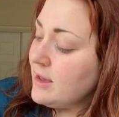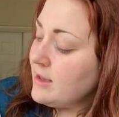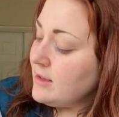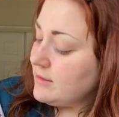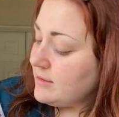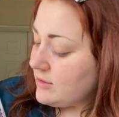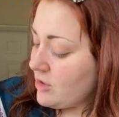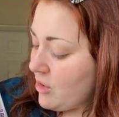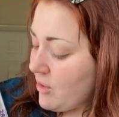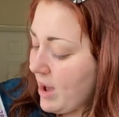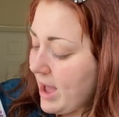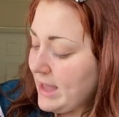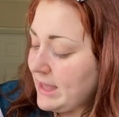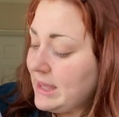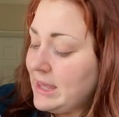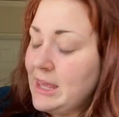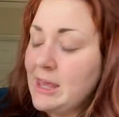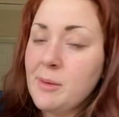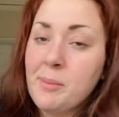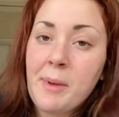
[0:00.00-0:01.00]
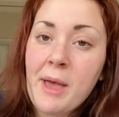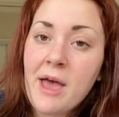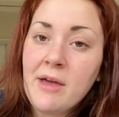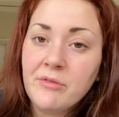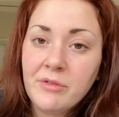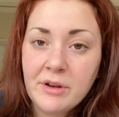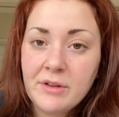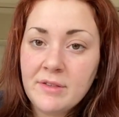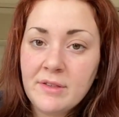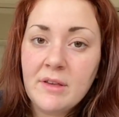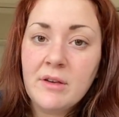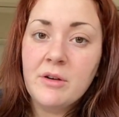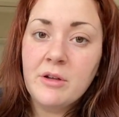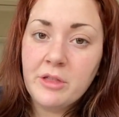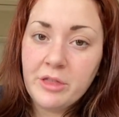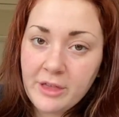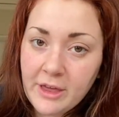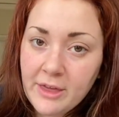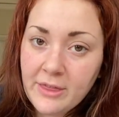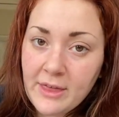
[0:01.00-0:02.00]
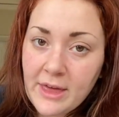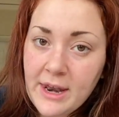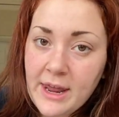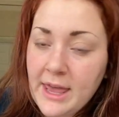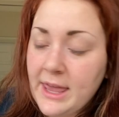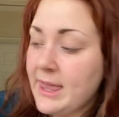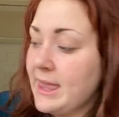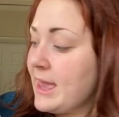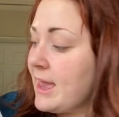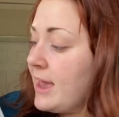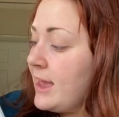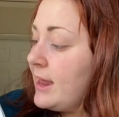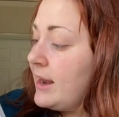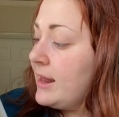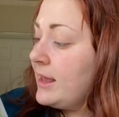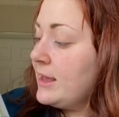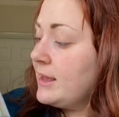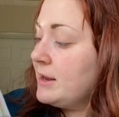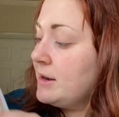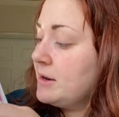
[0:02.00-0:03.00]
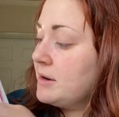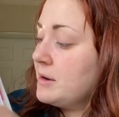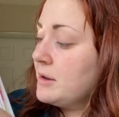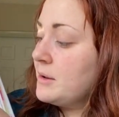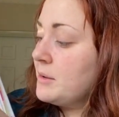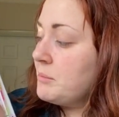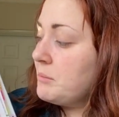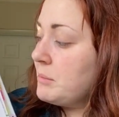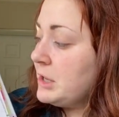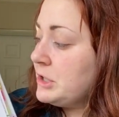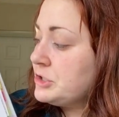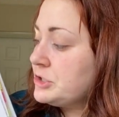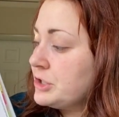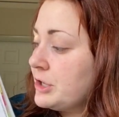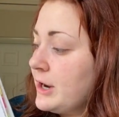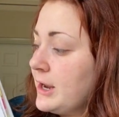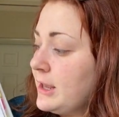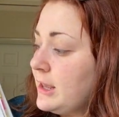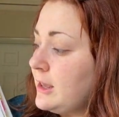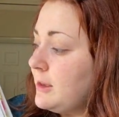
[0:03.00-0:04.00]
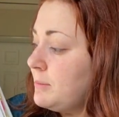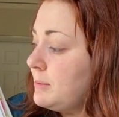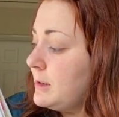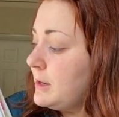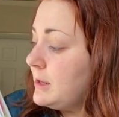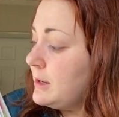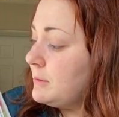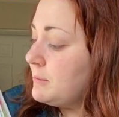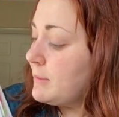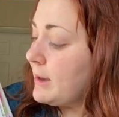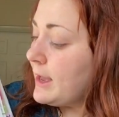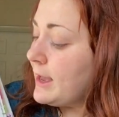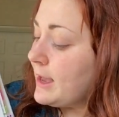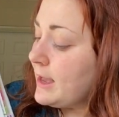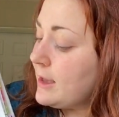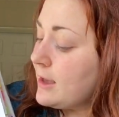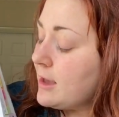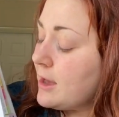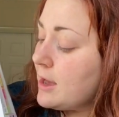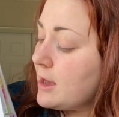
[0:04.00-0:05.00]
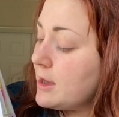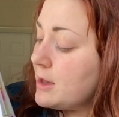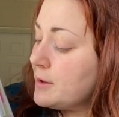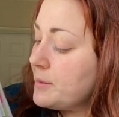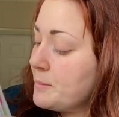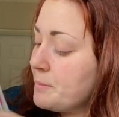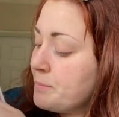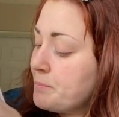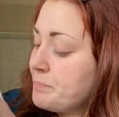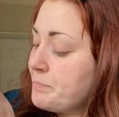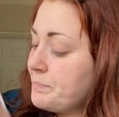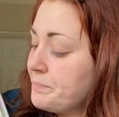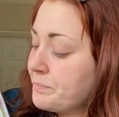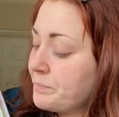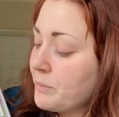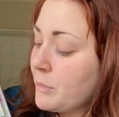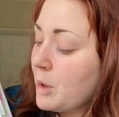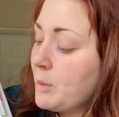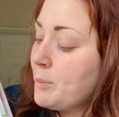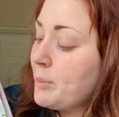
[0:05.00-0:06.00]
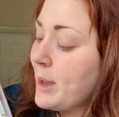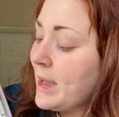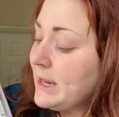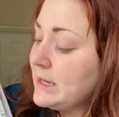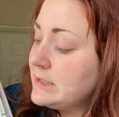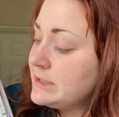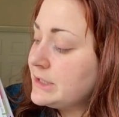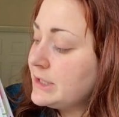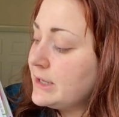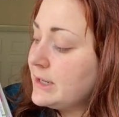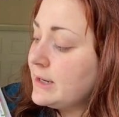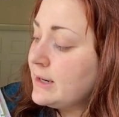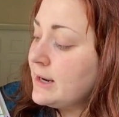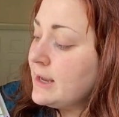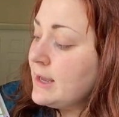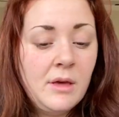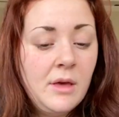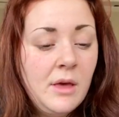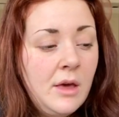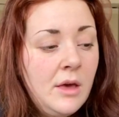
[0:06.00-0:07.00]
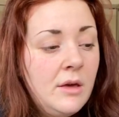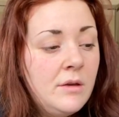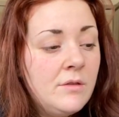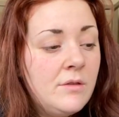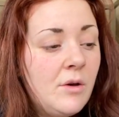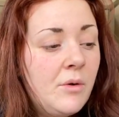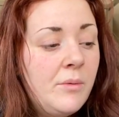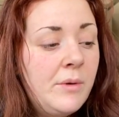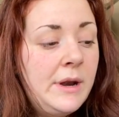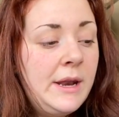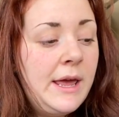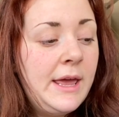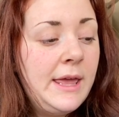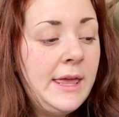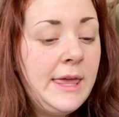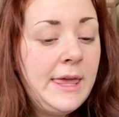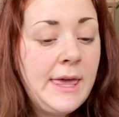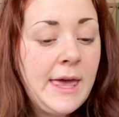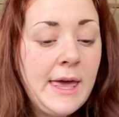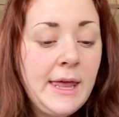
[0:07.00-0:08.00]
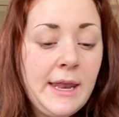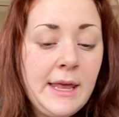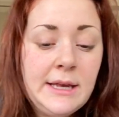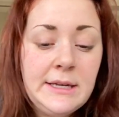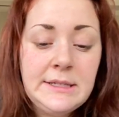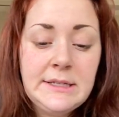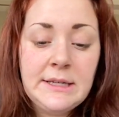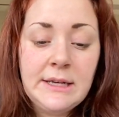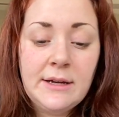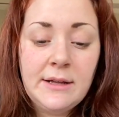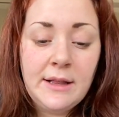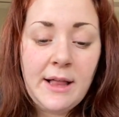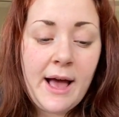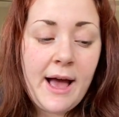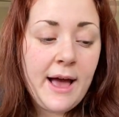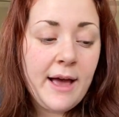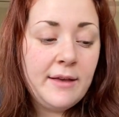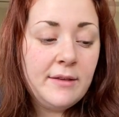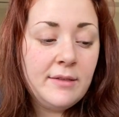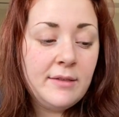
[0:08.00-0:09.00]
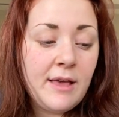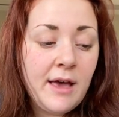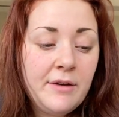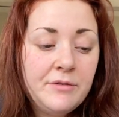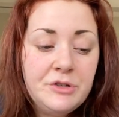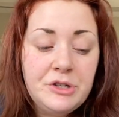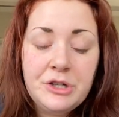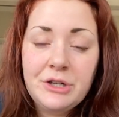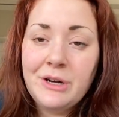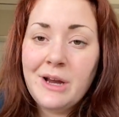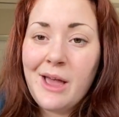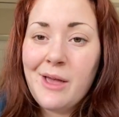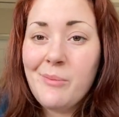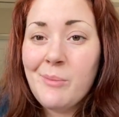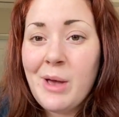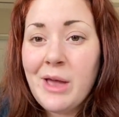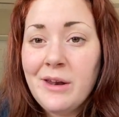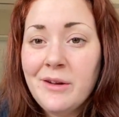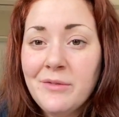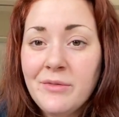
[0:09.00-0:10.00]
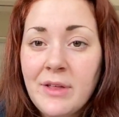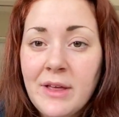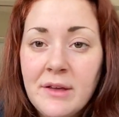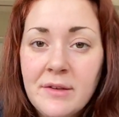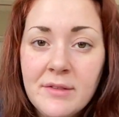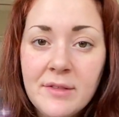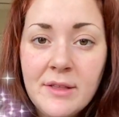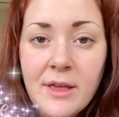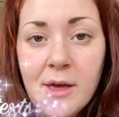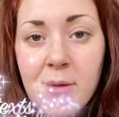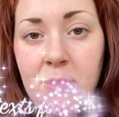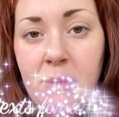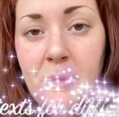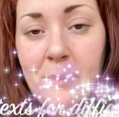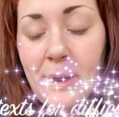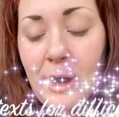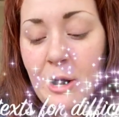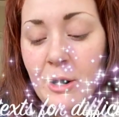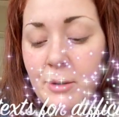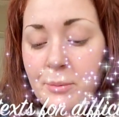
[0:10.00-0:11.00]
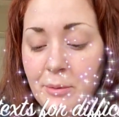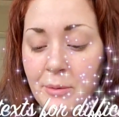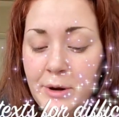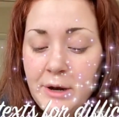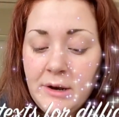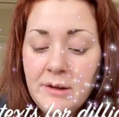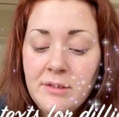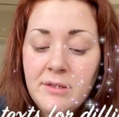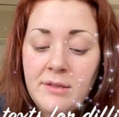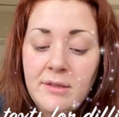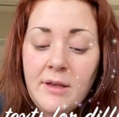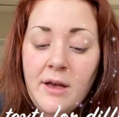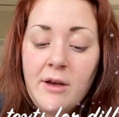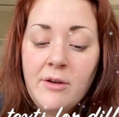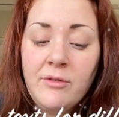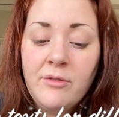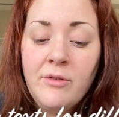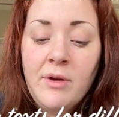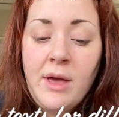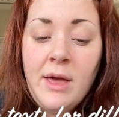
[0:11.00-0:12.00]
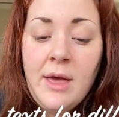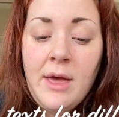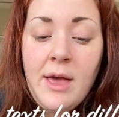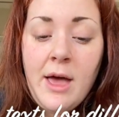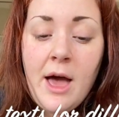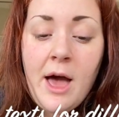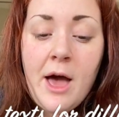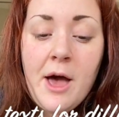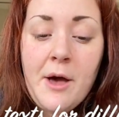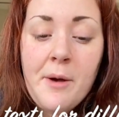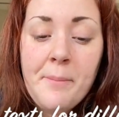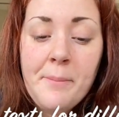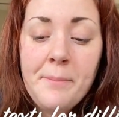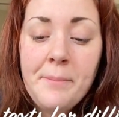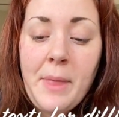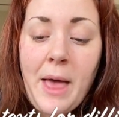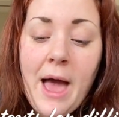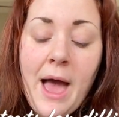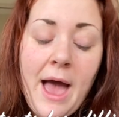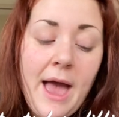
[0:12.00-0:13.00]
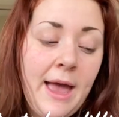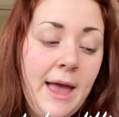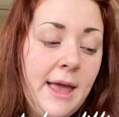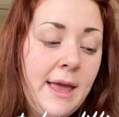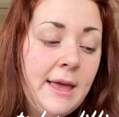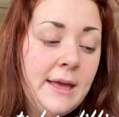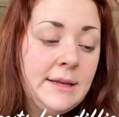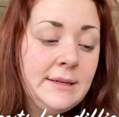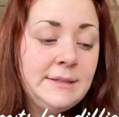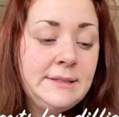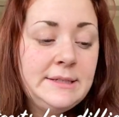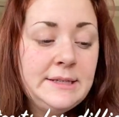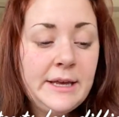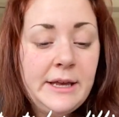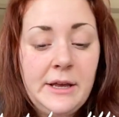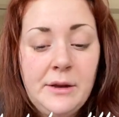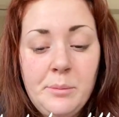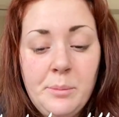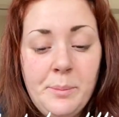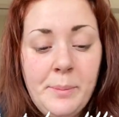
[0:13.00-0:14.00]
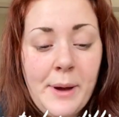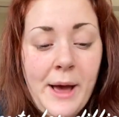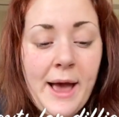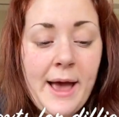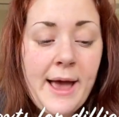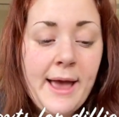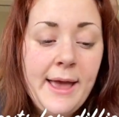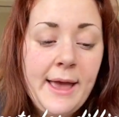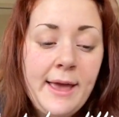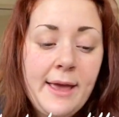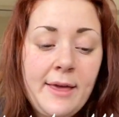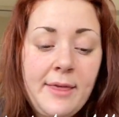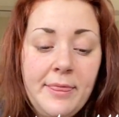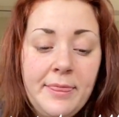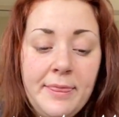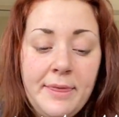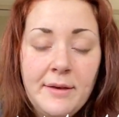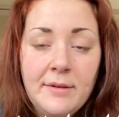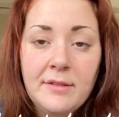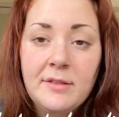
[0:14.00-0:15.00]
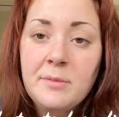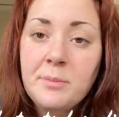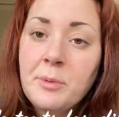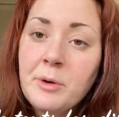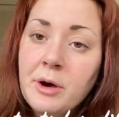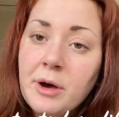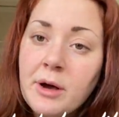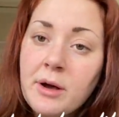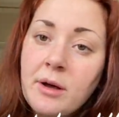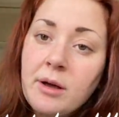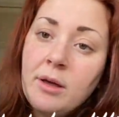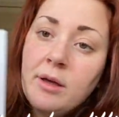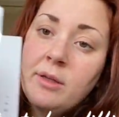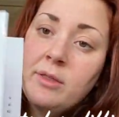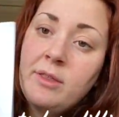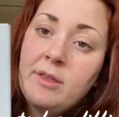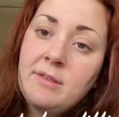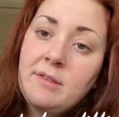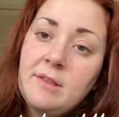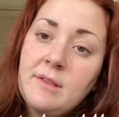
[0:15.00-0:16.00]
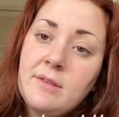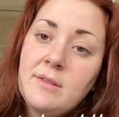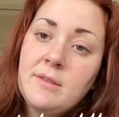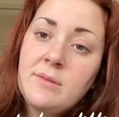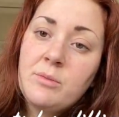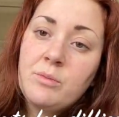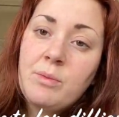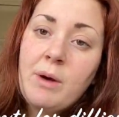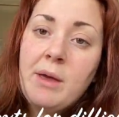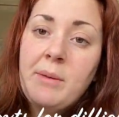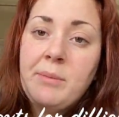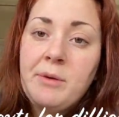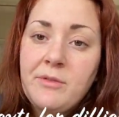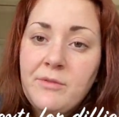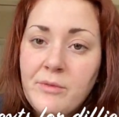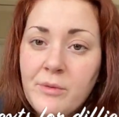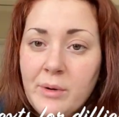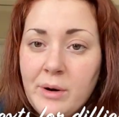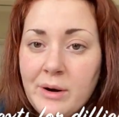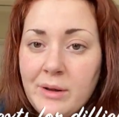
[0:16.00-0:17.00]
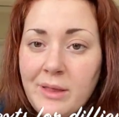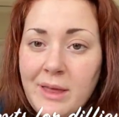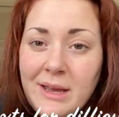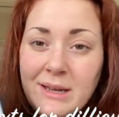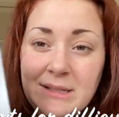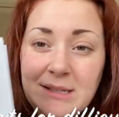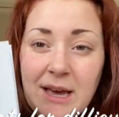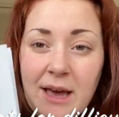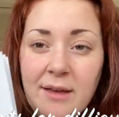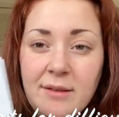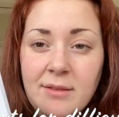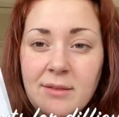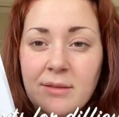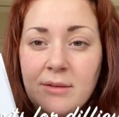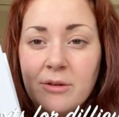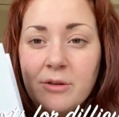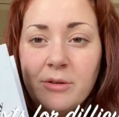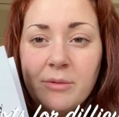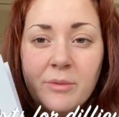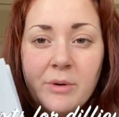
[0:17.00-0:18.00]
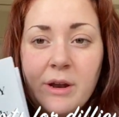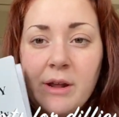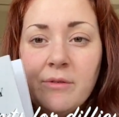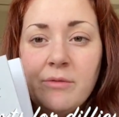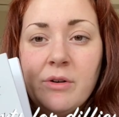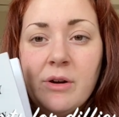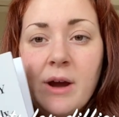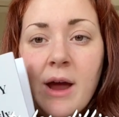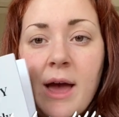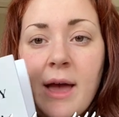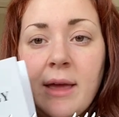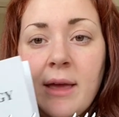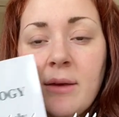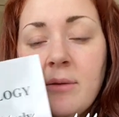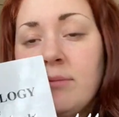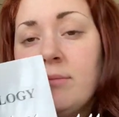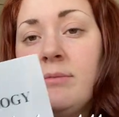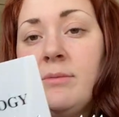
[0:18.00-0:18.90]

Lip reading: So I keep every single thing that I get and make sure I keep it in my binder. So when I get into class after I might've like skimmed the PowerPoint and stuff, I did buy this book. This is right before like tests or whatever. I